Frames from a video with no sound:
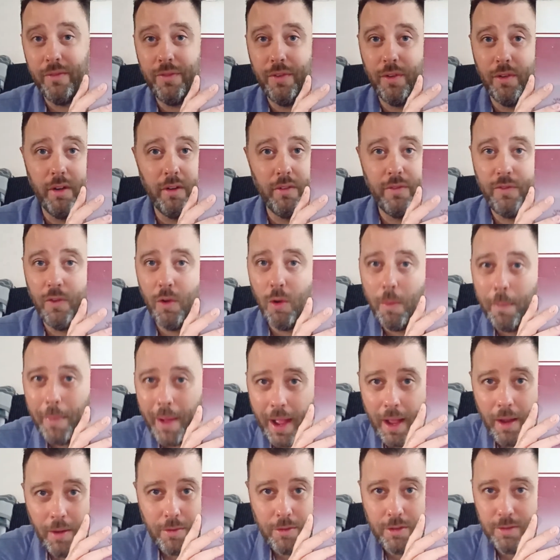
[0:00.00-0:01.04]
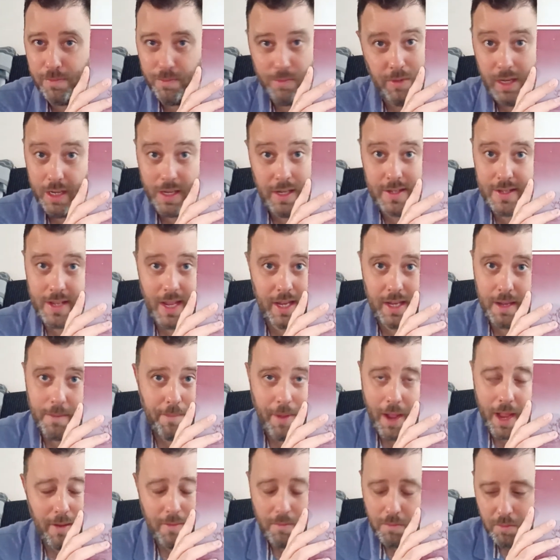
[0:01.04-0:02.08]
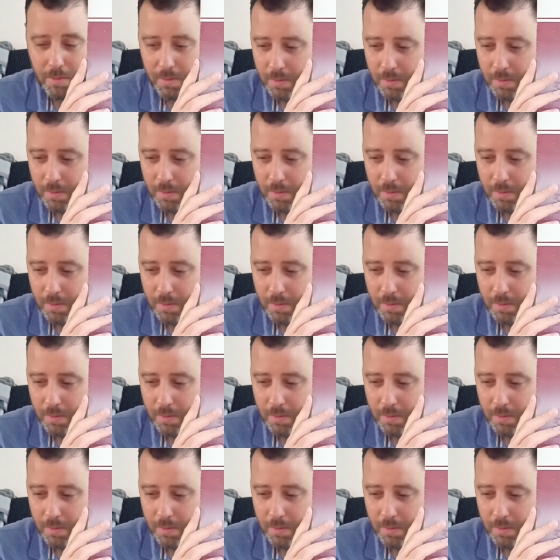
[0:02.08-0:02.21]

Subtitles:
for it, £4. You can take a punt.